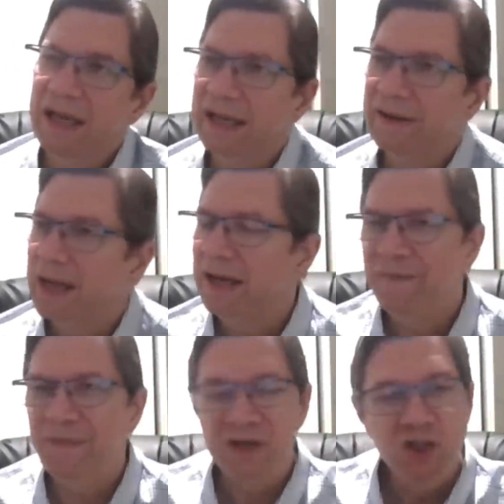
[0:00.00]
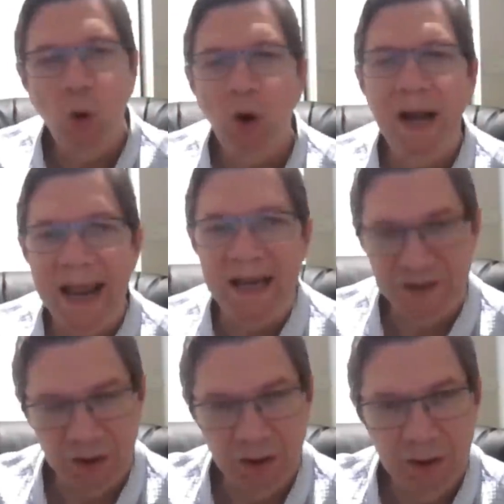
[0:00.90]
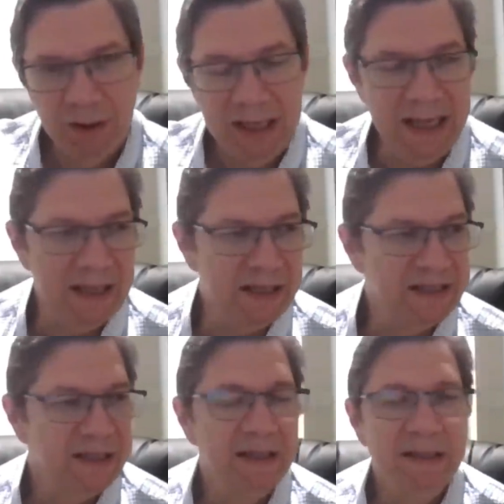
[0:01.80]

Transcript: Uh, and, and the short answer is